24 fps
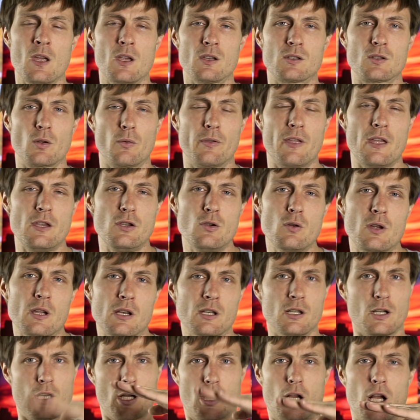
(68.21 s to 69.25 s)
so that you
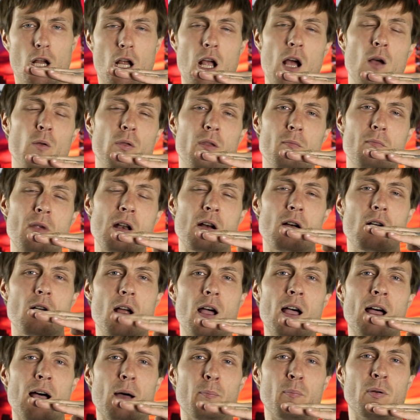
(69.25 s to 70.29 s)
can go the mirror
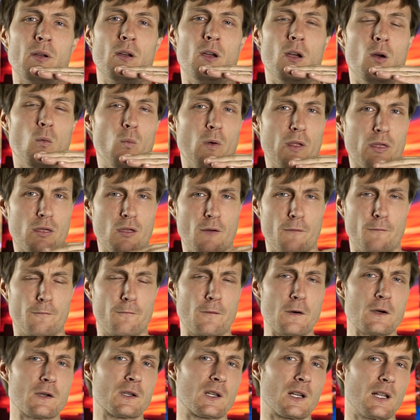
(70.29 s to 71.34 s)
up with the
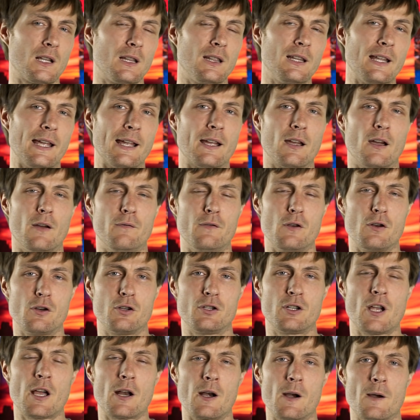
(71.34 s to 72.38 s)
first click of your
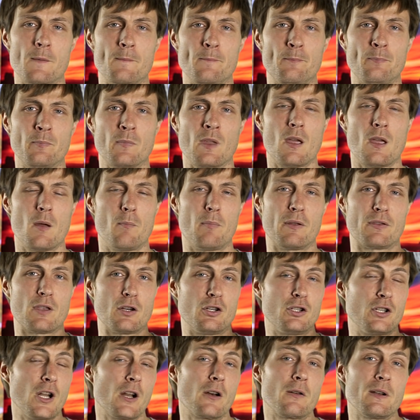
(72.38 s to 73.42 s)
shutter, but the
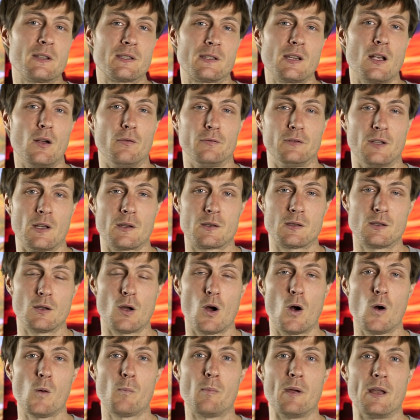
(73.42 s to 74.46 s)
shutter itself doesn't
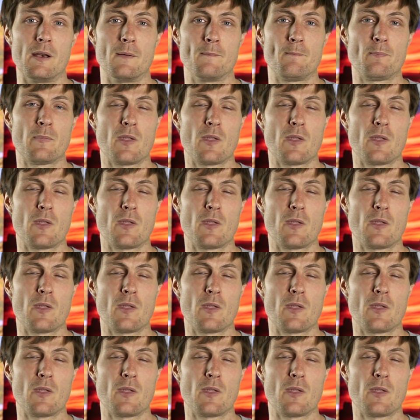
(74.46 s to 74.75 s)
open.